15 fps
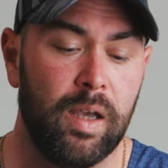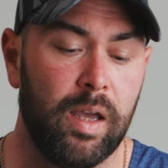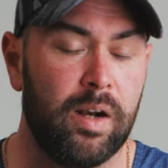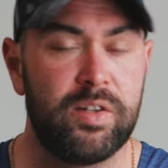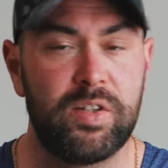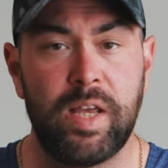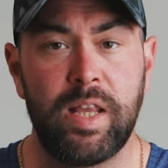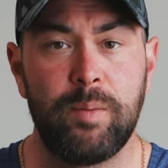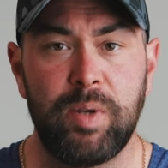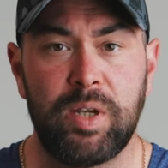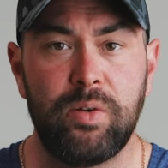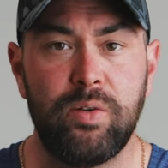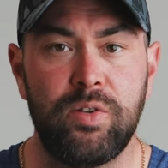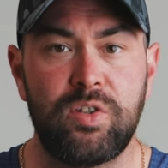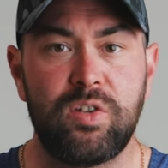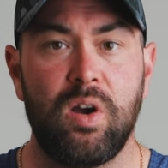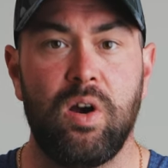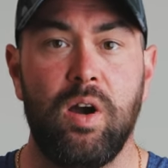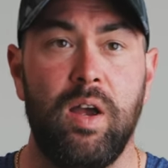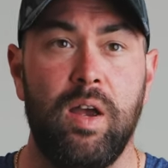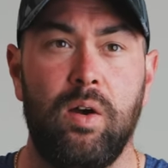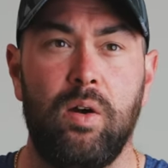And I say that because
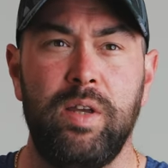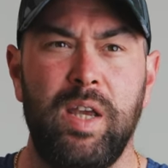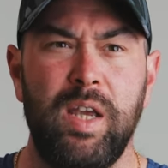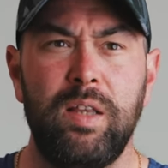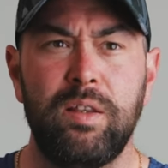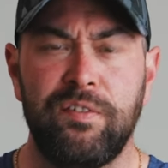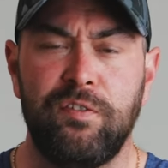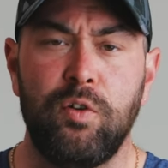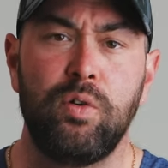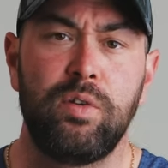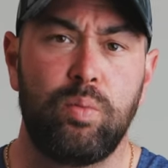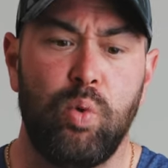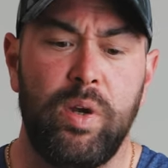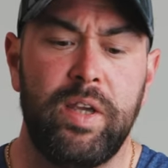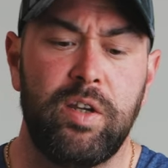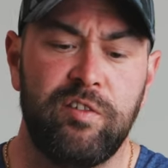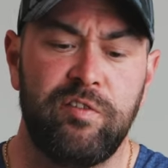in the 4th week